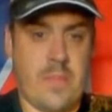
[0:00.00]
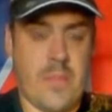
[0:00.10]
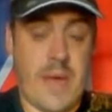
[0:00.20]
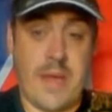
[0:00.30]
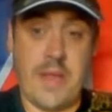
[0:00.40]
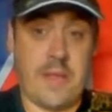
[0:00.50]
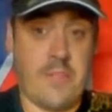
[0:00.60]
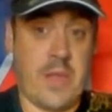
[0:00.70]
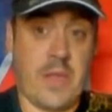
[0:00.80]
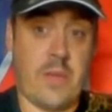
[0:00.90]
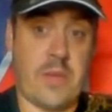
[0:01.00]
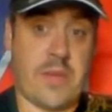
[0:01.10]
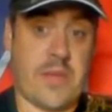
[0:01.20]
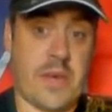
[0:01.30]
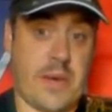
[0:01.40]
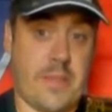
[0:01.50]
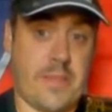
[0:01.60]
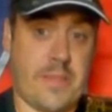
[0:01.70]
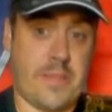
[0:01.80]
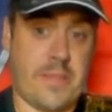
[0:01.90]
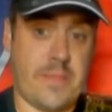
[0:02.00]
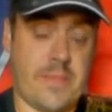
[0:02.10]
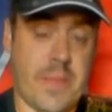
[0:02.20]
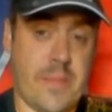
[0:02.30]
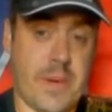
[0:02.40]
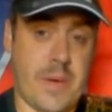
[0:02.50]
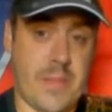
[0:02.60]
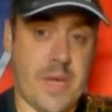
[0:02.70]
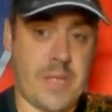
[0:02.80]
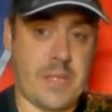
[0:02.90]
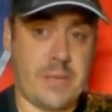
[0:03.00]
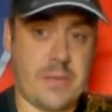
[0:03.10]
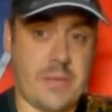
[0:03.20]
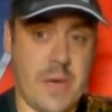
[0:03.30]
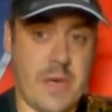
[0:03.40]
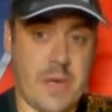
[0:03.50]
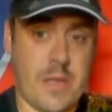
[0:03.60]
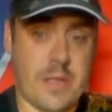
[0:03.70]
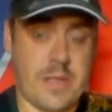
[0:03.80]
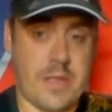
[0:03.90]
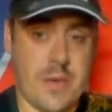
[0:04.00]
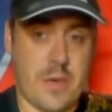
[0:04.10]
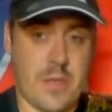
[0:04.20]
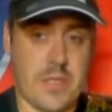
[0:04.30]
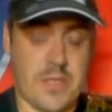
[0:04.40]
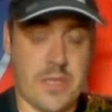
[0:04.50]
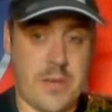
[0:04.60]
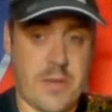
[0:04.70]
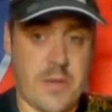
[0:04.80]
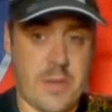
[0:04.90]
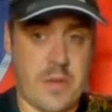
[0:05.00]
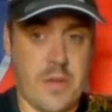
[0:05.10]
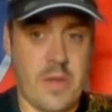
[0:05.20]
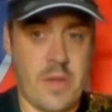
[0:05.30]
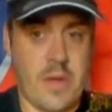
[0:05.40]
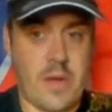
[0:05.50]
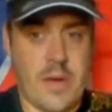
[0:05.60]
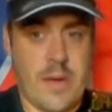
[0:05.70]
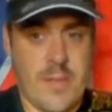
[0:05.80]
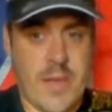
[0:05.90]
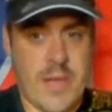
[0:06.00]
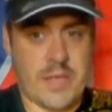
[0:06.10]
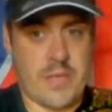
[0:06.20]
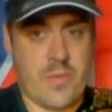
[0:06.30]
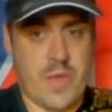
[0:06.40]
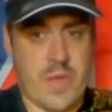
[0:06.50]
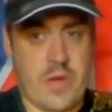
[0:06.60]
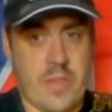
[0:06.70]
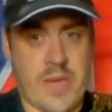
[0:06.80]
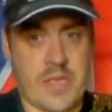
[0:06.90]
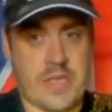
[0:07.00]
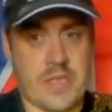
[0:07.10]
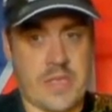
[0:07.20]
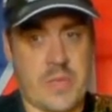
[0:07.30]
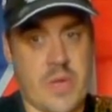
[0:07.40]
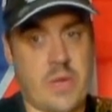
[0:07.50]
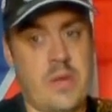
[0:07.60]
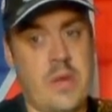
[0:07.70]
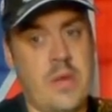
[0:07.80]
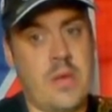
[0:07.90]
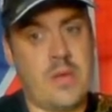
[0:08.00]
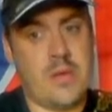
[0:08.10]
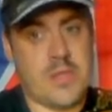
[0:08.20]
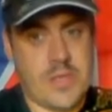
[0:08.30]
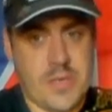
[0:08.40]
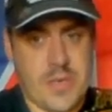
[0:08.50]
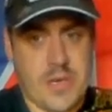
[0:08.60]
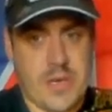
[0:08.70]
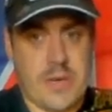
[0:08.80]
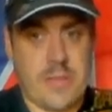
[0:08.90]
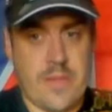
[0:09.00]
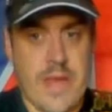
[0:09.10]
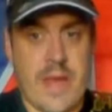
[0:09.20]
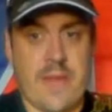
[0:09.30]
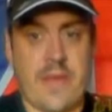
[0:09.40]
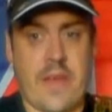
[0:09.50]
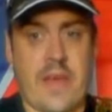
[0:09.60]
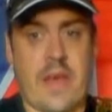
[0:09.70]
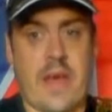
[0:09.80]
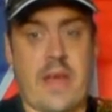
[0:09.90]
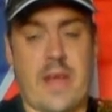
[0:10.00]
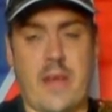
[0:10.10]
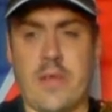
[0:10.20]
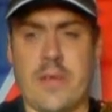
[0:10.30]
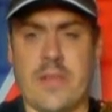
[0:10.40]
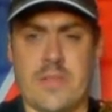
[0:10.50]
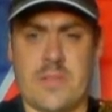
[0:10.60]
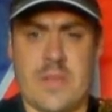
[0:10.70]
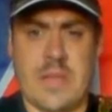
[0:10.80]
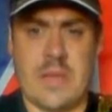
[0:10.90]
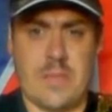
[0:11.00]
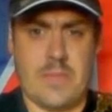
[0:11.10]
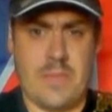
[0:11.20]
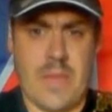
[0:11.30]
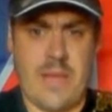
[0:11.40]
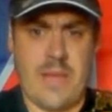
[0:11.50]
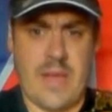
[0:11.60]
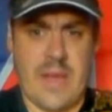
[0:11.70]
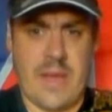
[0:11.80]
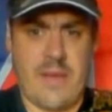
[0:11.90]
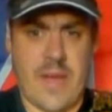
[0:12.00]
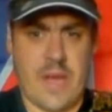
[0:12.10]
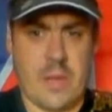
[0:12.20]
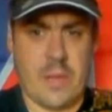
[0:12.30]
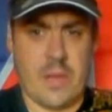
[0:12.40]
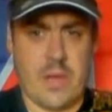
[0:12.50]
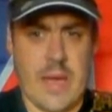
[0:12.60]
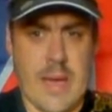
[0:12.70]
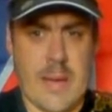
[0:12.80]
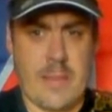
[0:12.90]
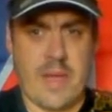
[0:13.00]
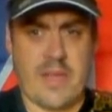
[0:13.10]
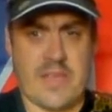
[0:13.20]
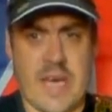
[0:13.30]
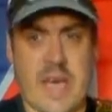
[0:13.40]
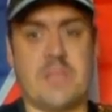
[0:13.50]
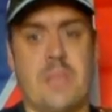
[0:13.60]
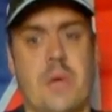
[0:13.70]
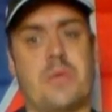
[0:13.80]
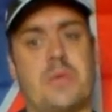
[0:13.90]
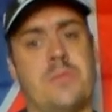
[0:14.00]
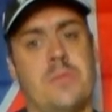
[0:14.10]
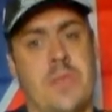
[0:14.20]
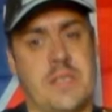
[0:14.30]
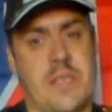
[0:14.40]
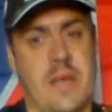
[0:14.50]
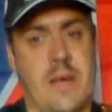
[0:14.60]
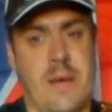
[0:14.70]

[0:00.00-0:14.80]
Anything really with Impact Players, Lance Storm and Just Incredible, they had some really good matches as well. So yeah, if you can, I know there is a DVD available. I believe it's High Spots that sell it.